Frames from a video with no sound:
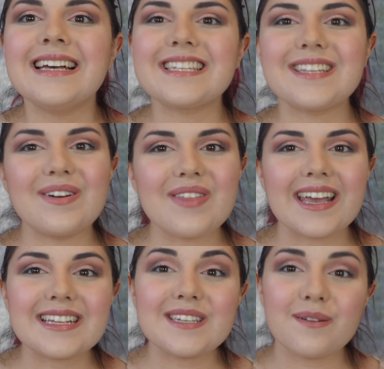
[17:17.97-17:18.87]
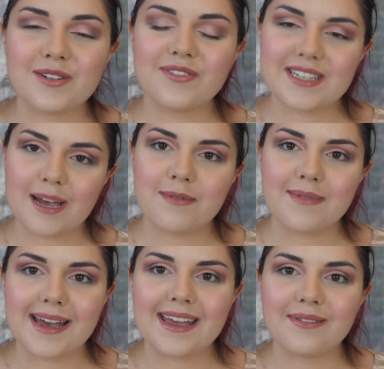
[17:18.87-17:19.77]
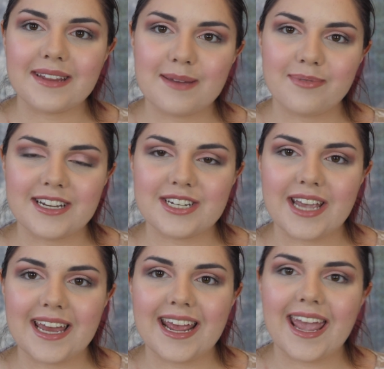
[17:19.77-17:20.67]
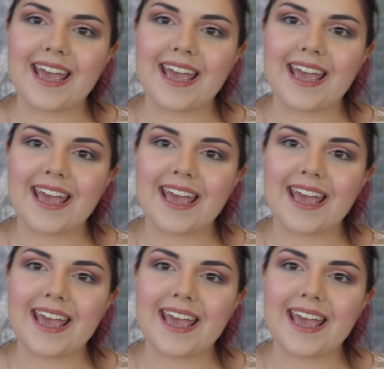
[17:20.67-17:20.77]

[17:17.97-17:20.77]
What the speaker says: So thanks so much for stopping by, I really appreciate it,